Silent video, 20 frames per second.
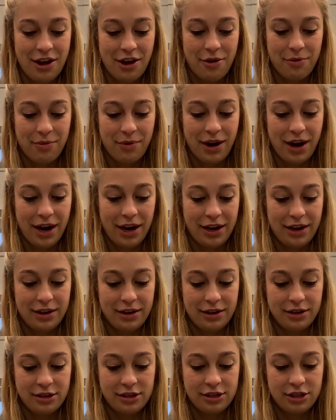All right,
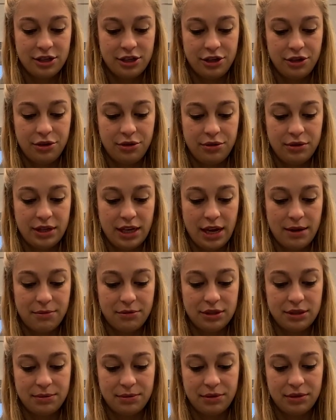2
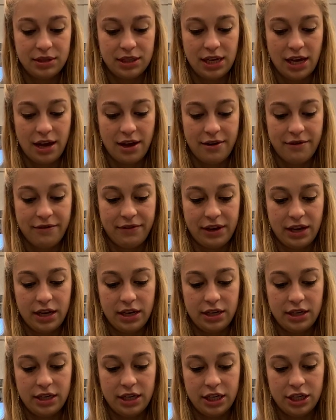tablespoons of
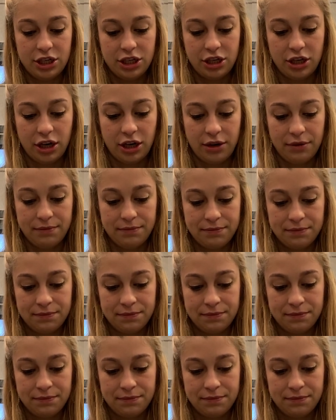conditioner.